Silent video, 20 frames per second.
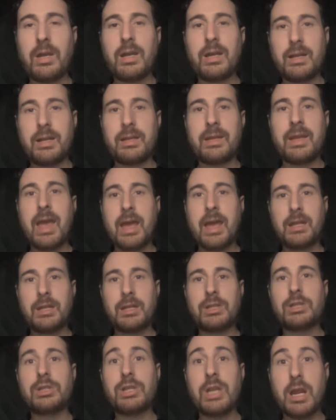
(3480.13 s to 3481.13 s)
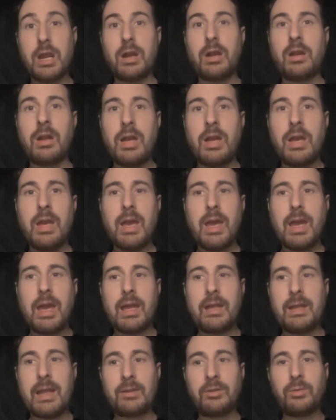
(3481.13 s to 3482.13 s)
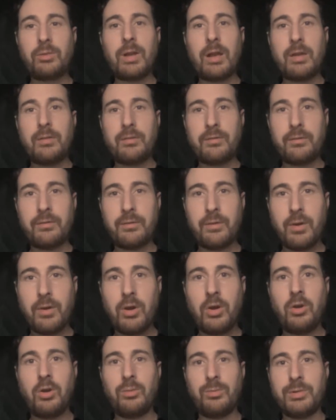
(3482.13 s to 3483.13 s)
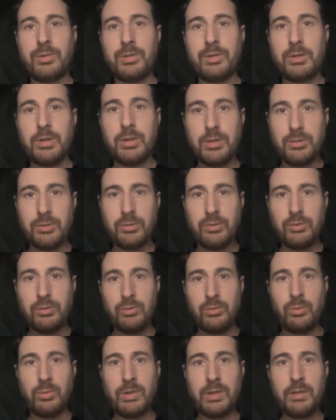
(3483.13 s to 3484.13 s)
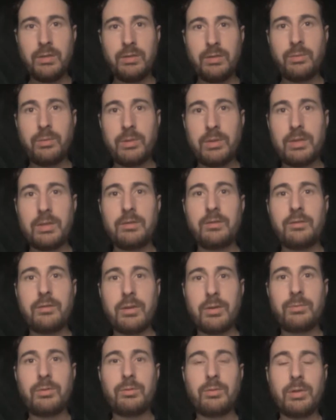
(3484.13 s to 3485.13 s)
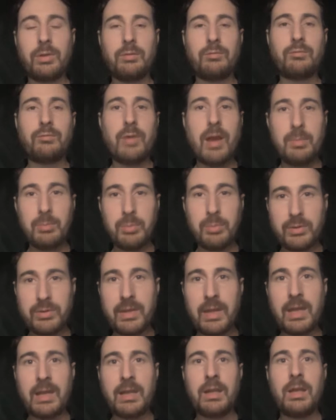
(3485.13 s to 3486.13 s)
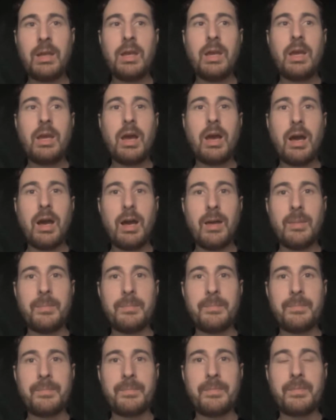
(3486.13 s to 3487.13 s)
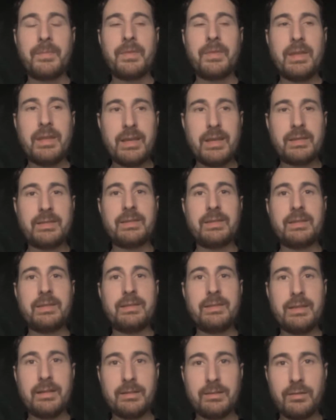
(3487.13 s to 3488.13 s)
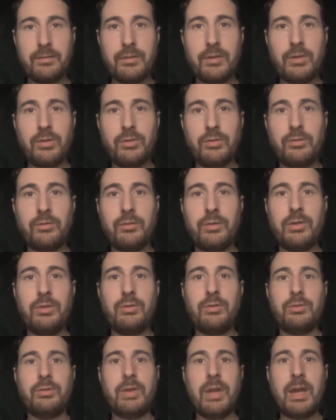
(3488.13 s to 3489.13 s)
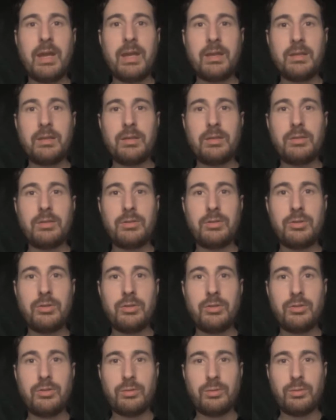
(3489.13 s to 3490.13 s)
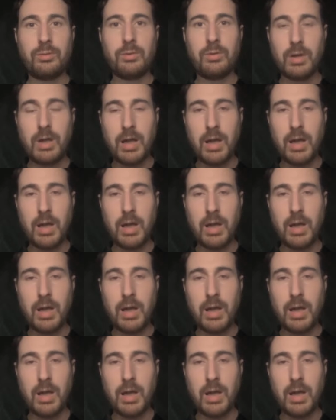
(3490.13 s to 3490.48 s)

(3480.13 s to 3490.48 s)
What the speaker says: on and can share. And that's what I've hoped to do with this film, to really represent the existence of those views, and to